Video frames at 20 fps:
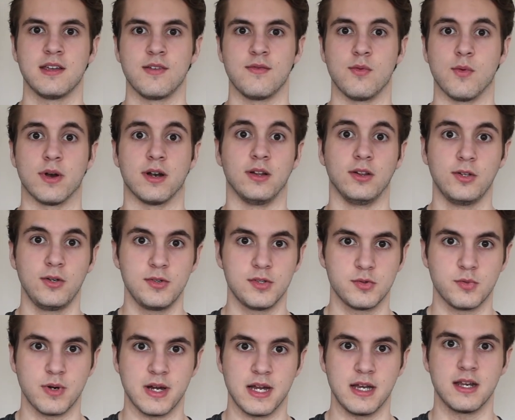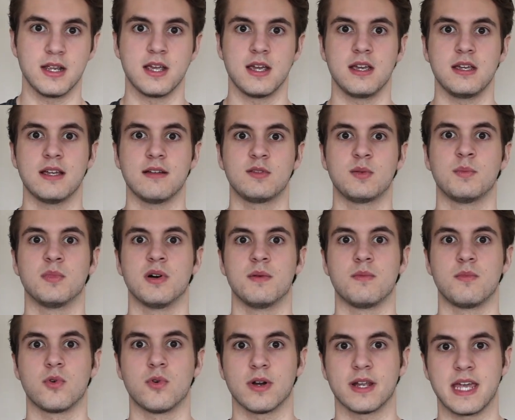If you want to lose weight, you have to
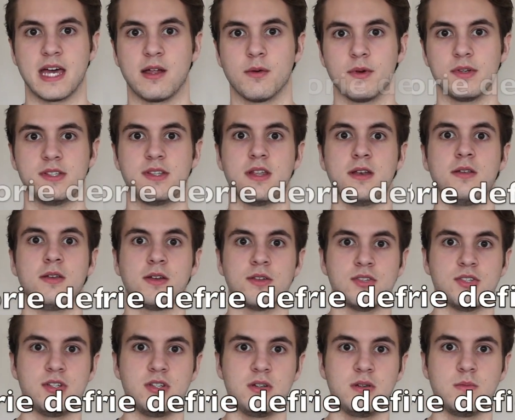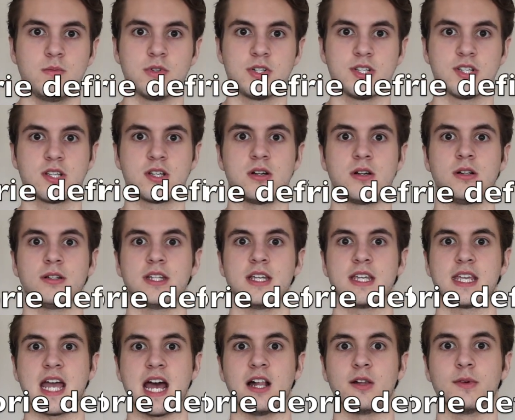burn more calories than you consume, which is called
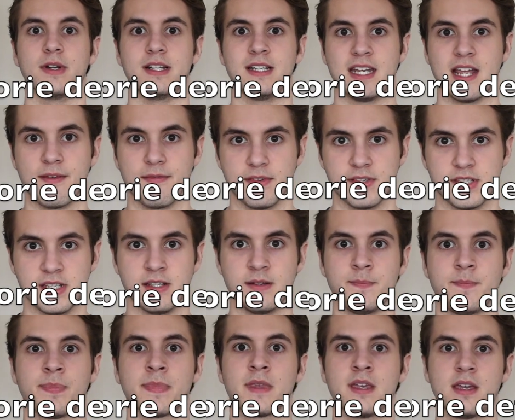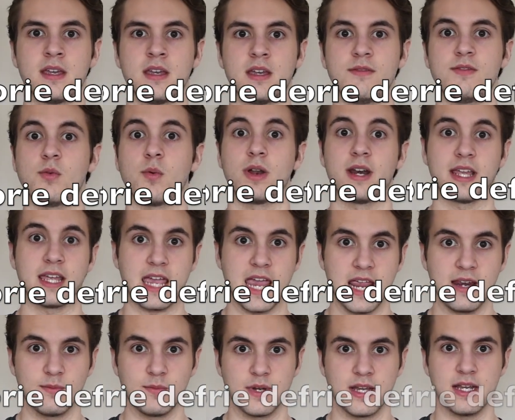a calorie deficit. If you want to
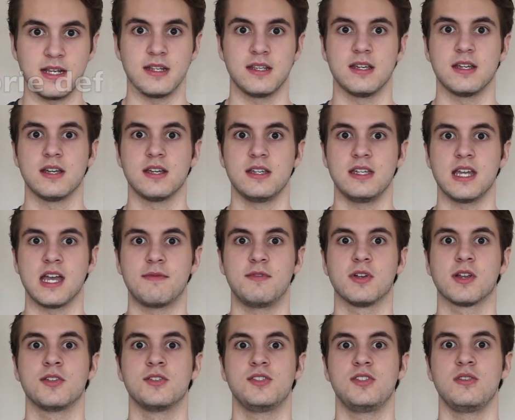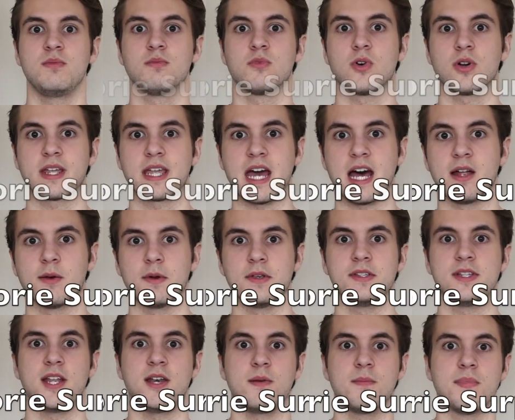gain weight, you have to consume more
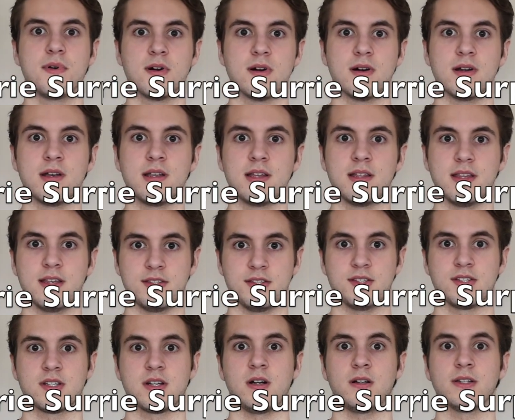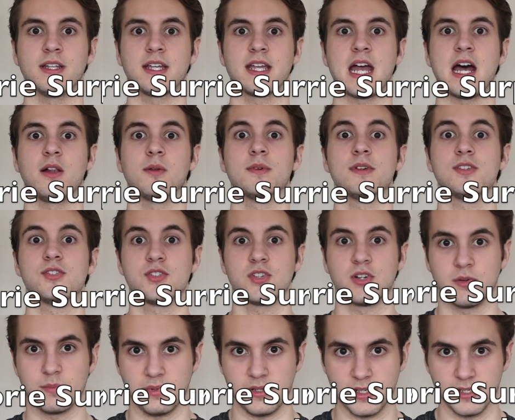calories than you burn. This is called a calorie
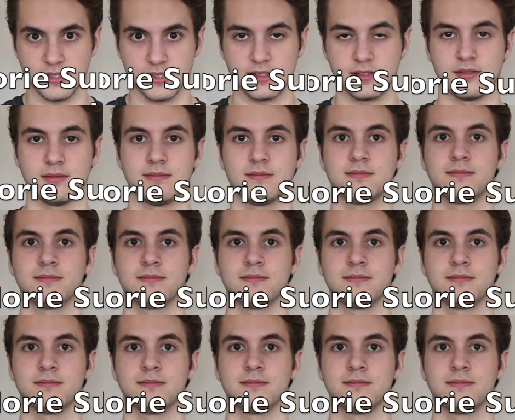surplus.